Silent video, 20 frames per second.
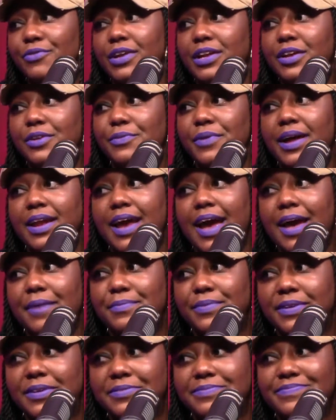really what
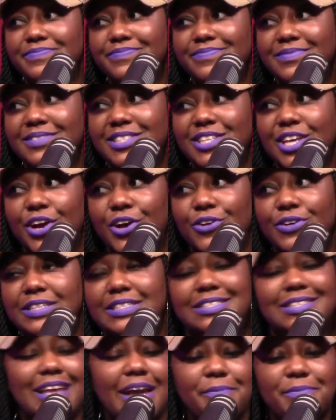happened. So
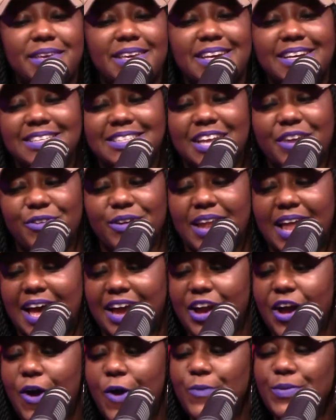it's not because they were
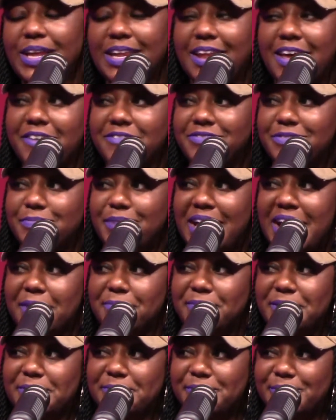like, oh, we love
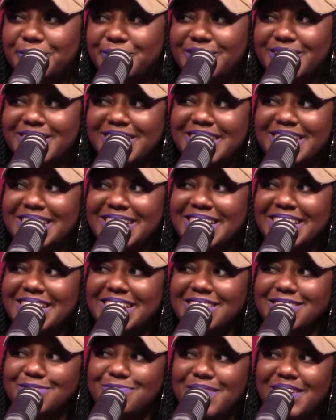black people.
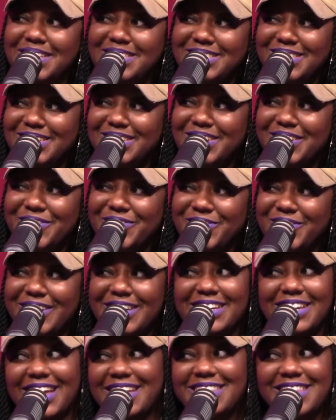Let's make sure they're
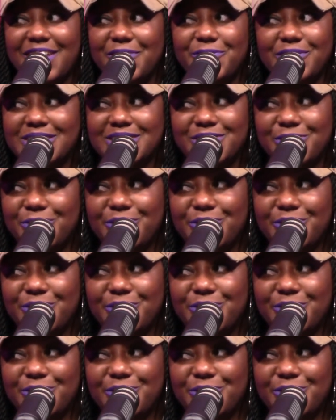free. Like that wasn't the